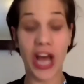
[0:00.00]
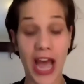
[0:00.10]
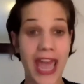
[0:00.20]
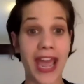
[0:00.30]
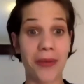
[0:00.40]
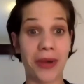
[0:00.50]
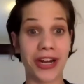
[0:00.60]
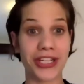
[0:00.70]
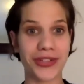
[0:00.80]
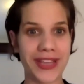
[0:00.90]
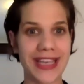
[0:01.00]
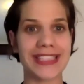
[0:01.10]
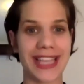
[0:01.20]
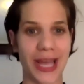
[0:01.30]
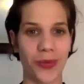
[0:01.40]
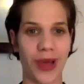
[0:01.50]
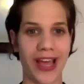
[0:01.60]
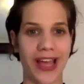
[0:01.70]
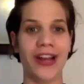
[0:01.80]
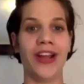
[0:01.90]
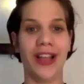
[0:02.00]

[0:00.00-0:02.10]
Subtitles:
hey, I want to do this, and when